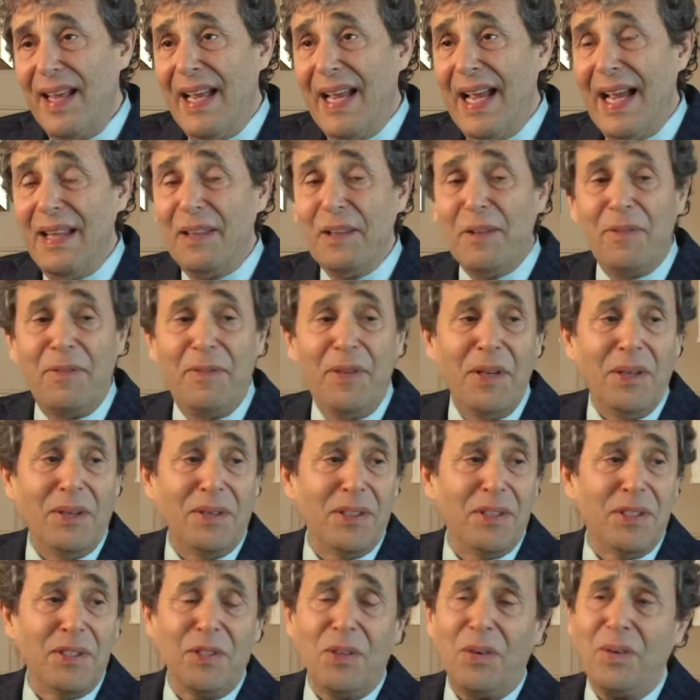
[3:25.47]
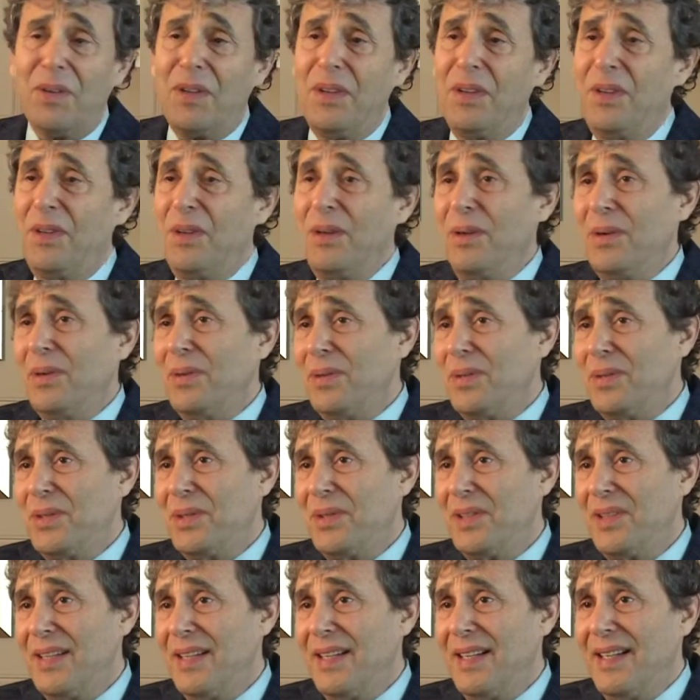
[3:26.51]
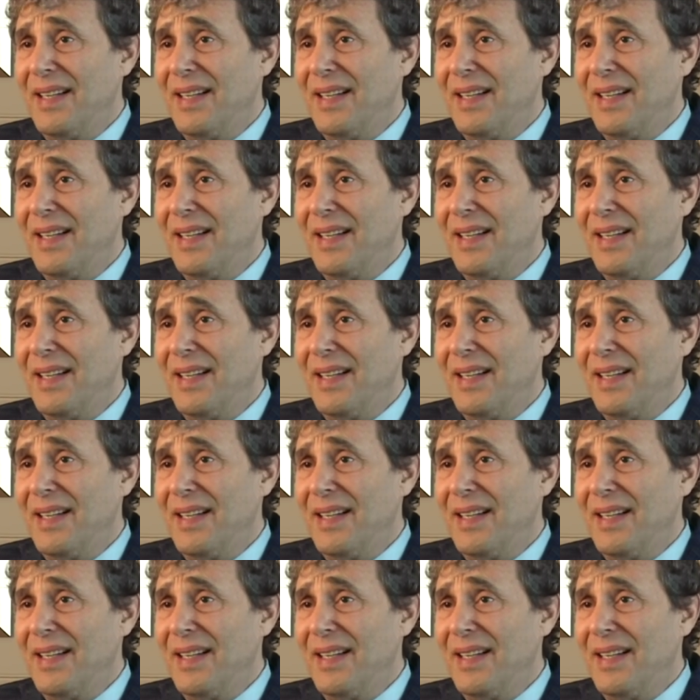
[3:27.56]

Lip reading: And the field is so huge